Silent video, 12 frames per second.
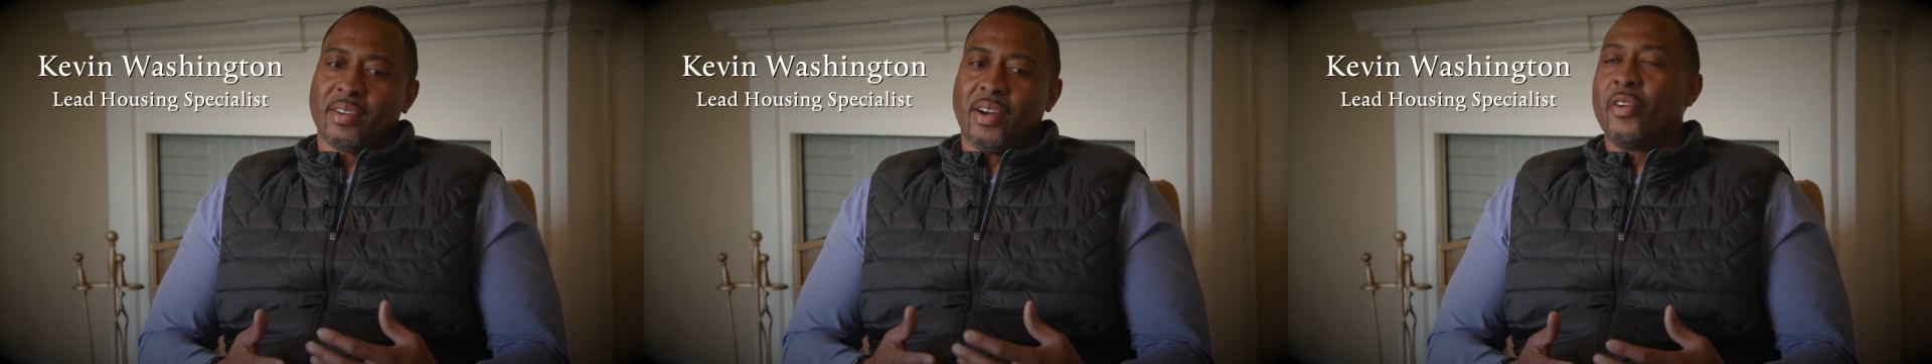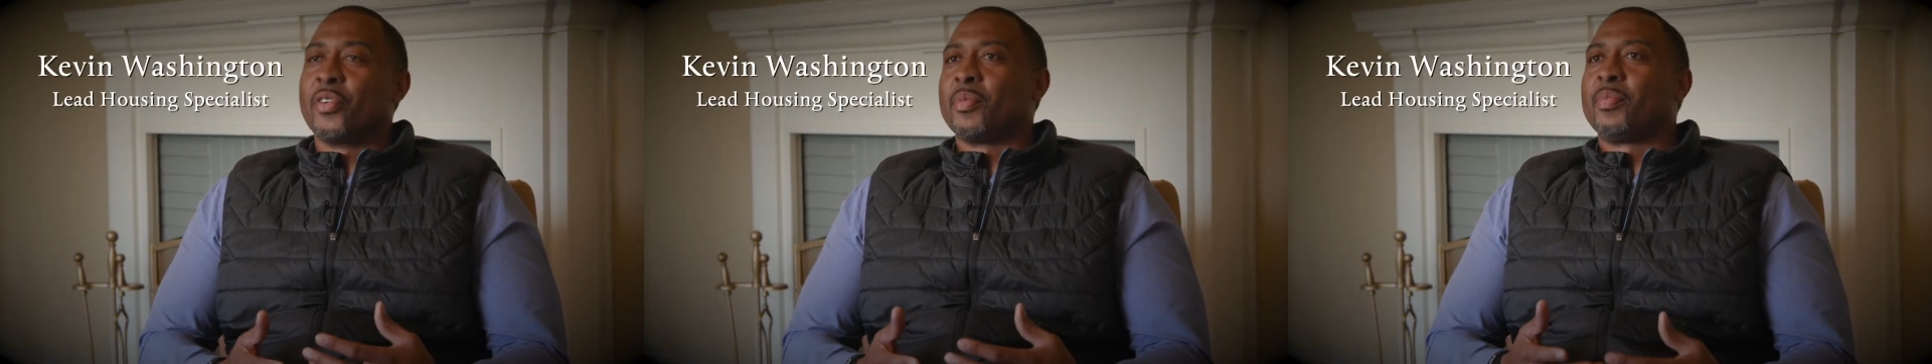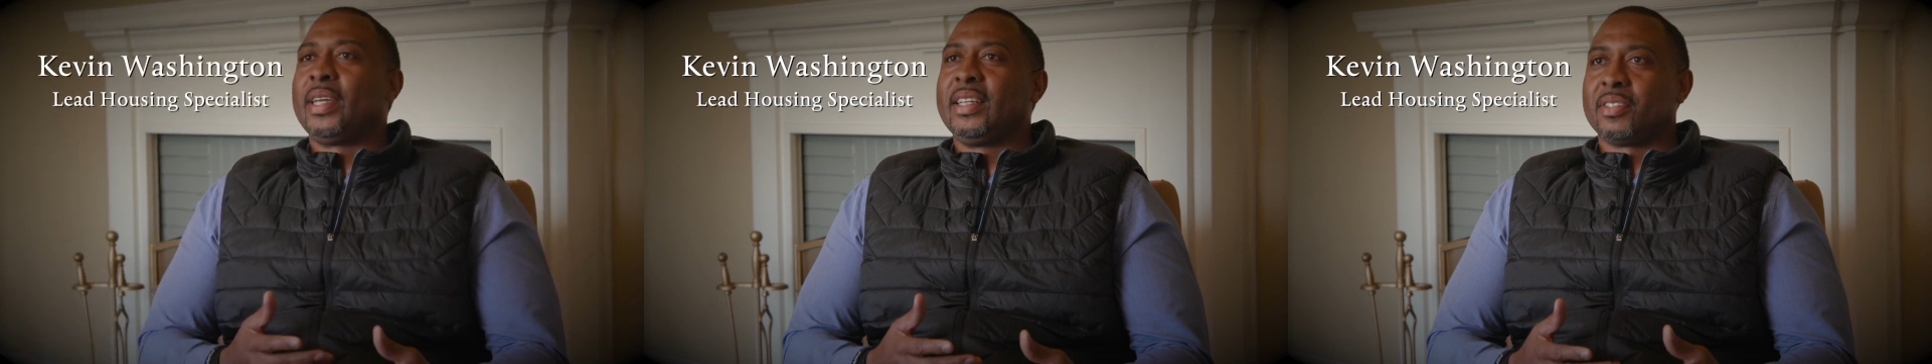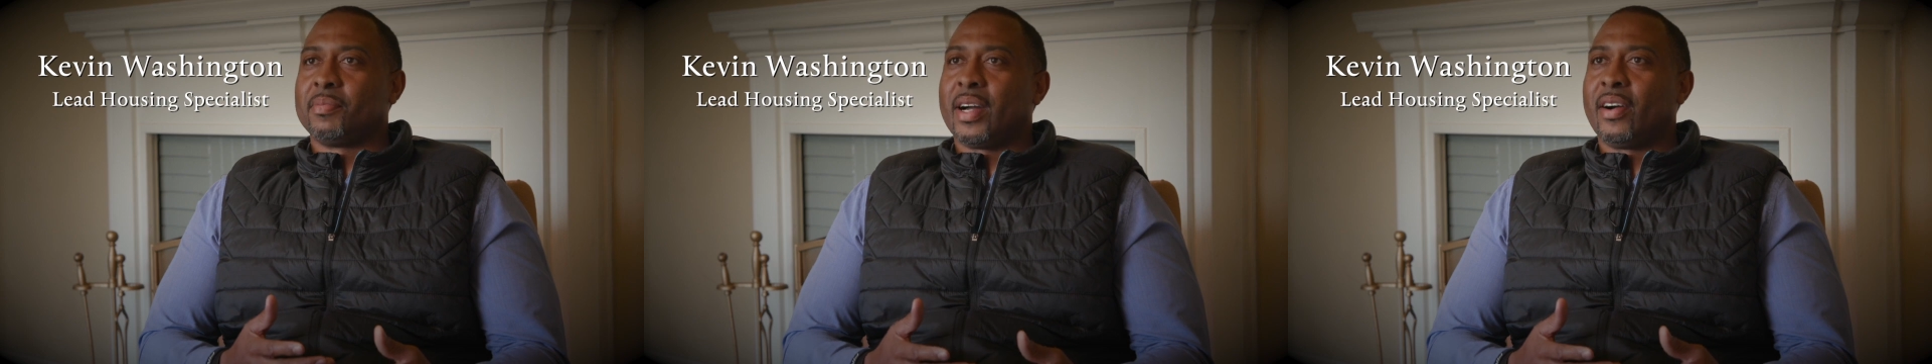own a
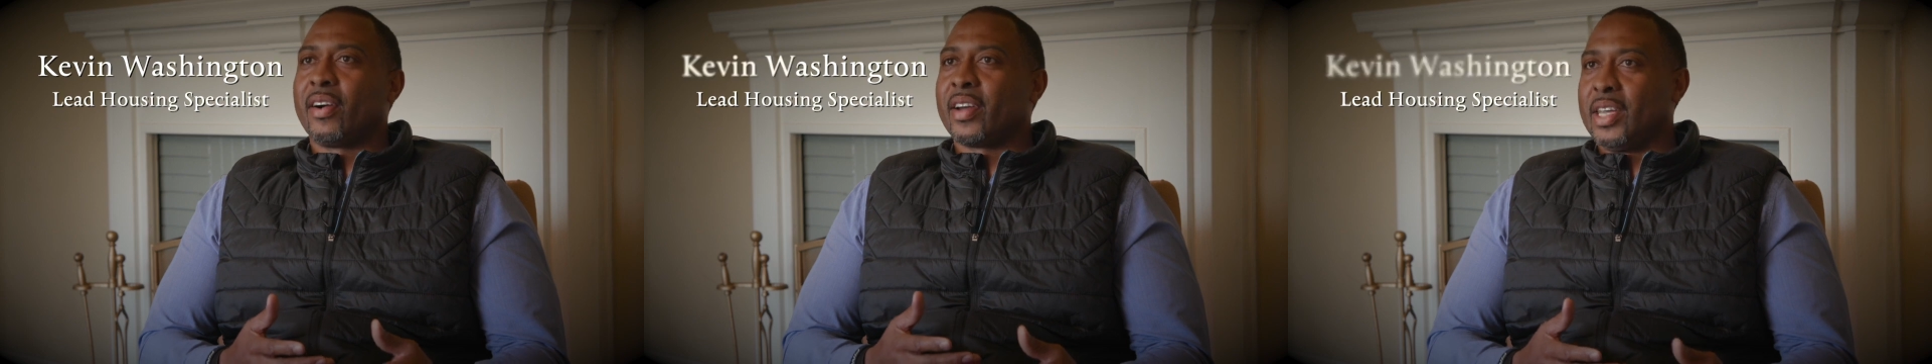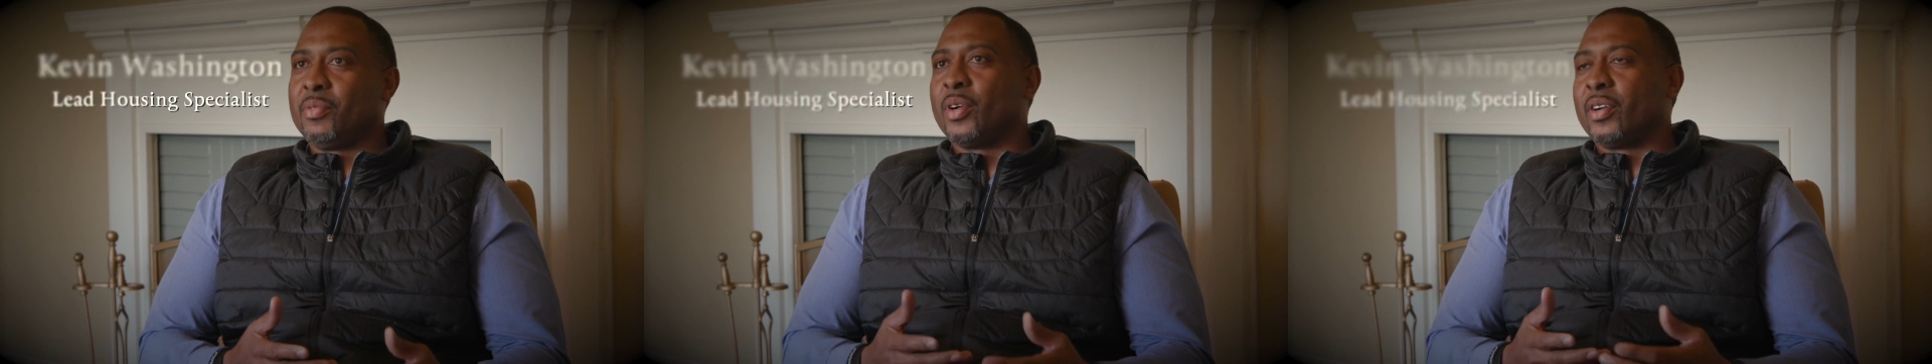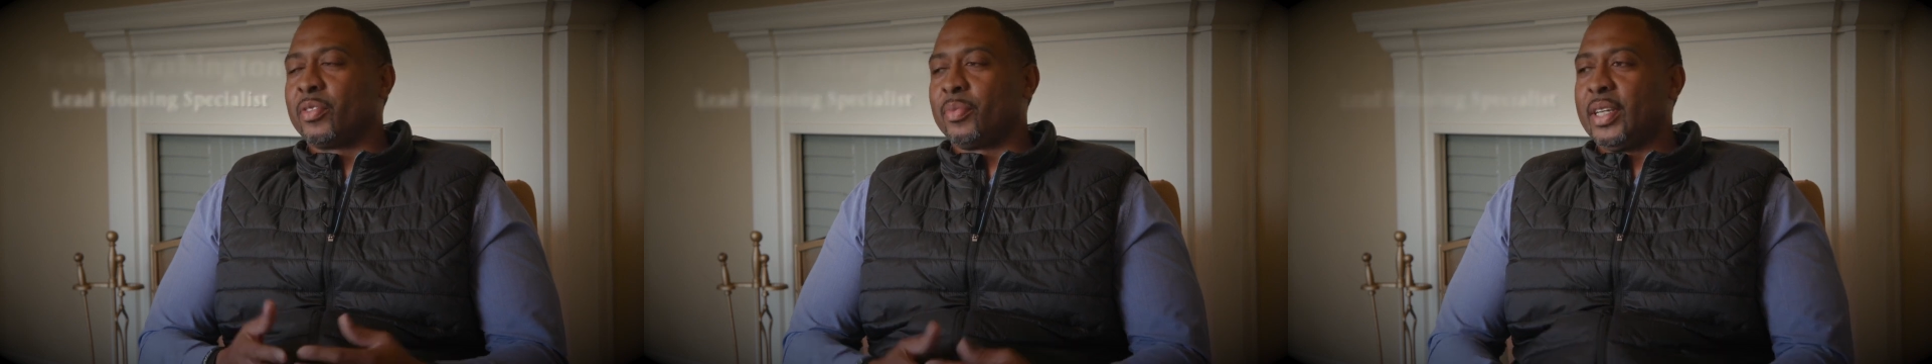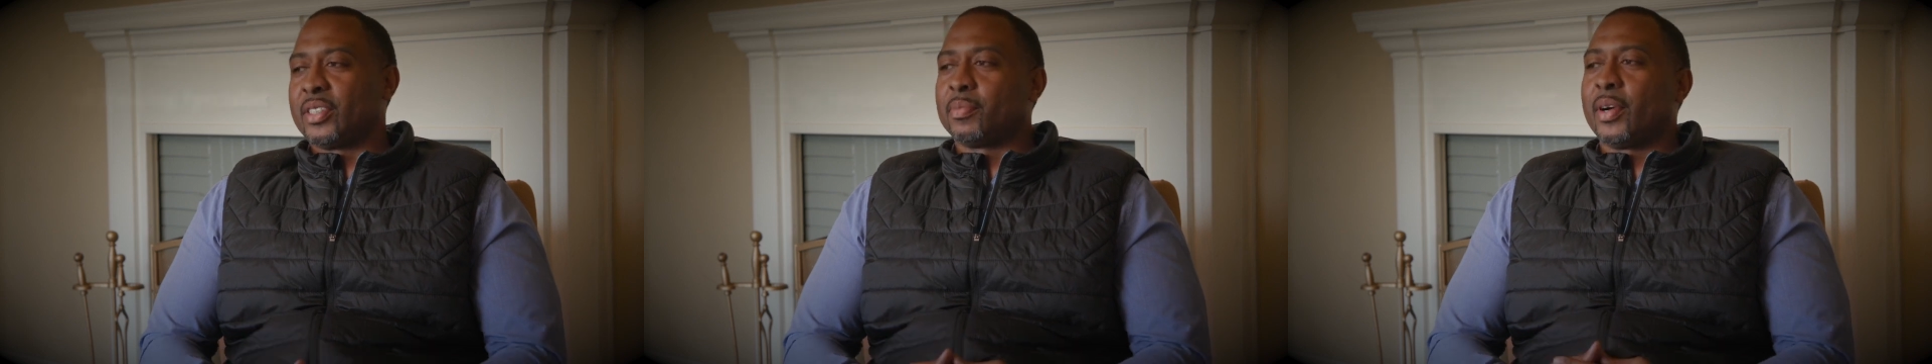piece of my heart. He will own a
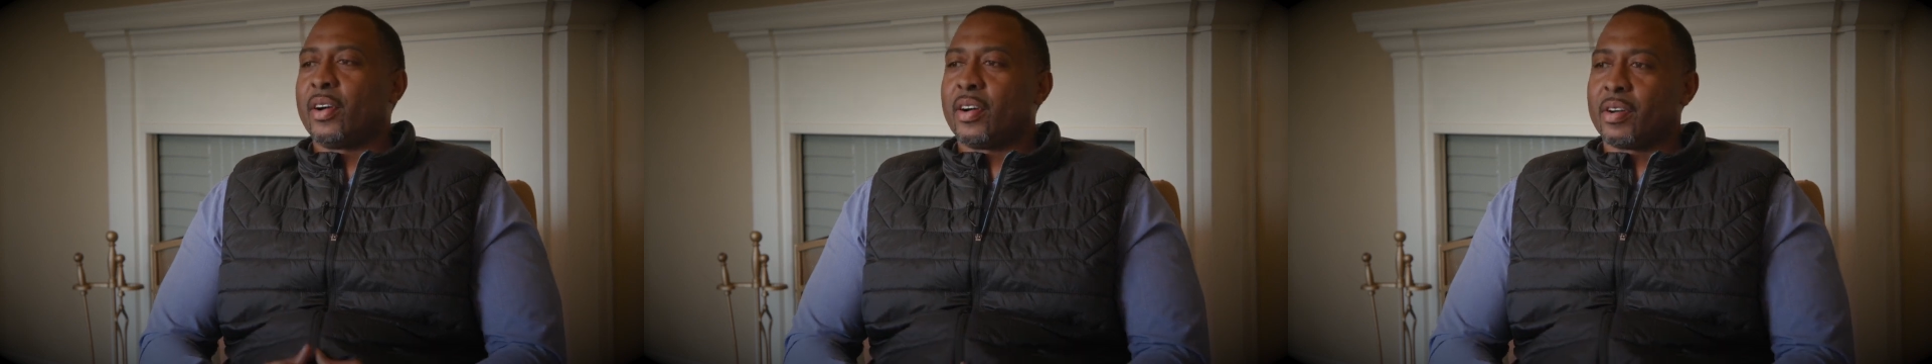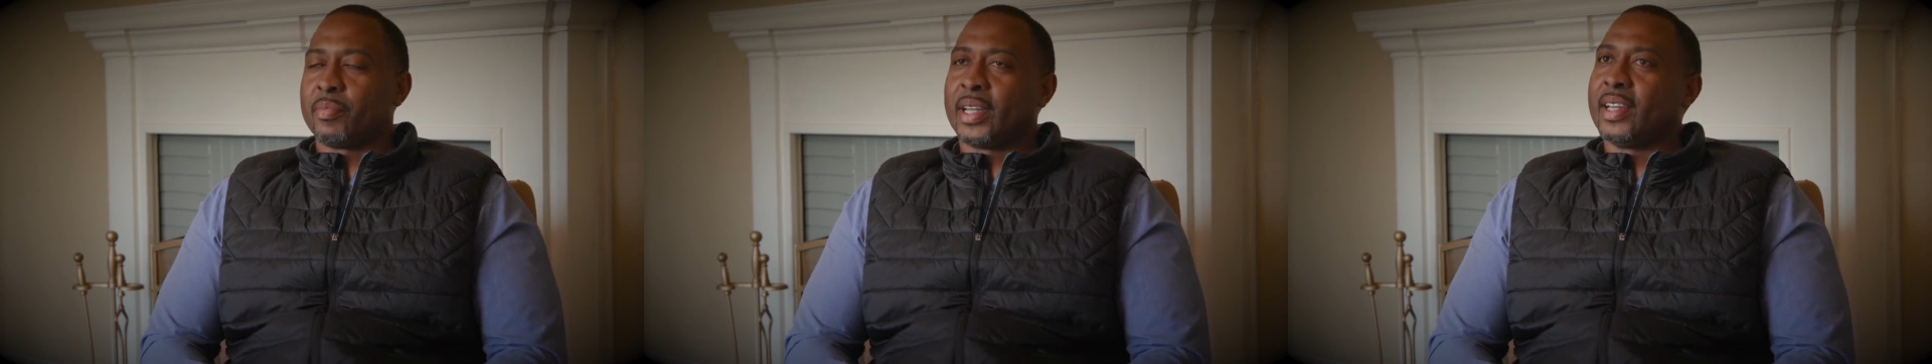piece of my heart